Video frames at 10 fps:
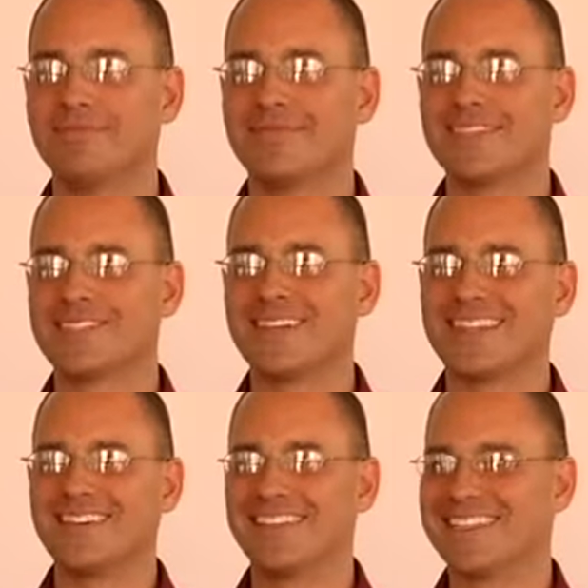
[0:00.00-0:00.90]
That's what
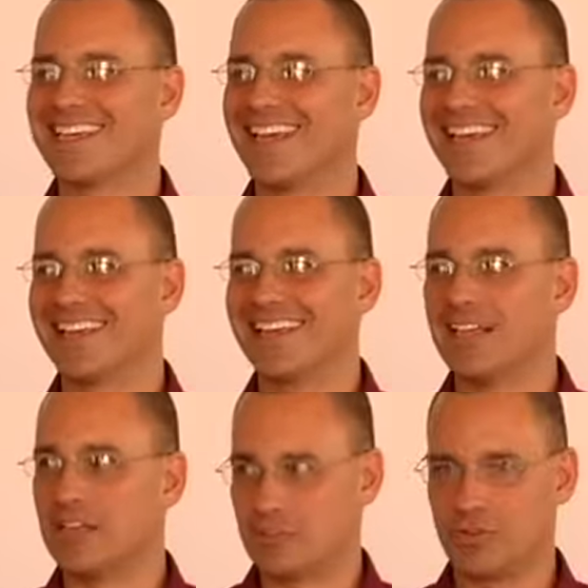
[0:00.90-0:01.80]
they would say.
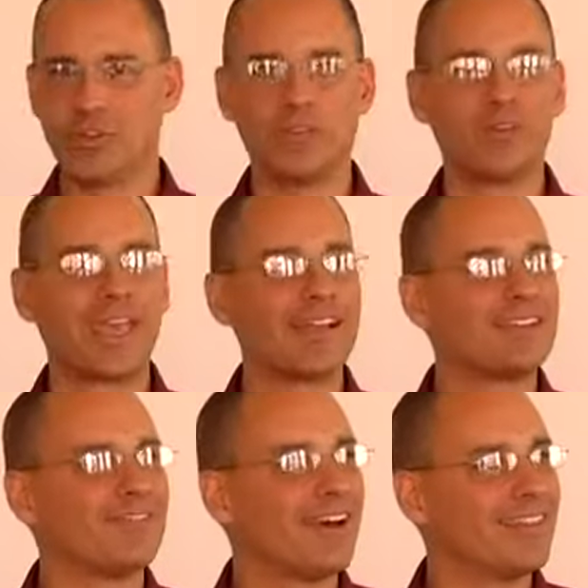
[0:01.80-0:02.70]
It's rude. You can't
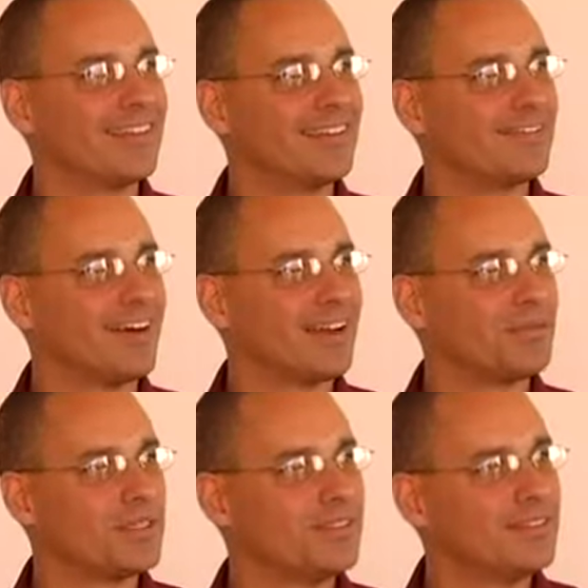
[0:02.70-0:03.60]
define the
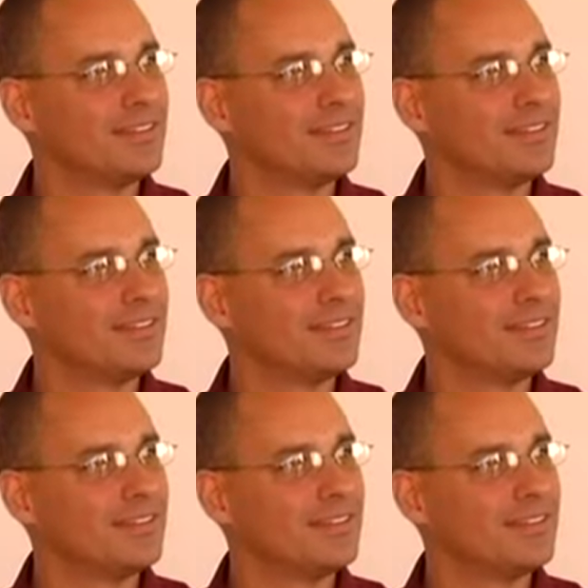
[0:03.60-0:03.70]
indefinable.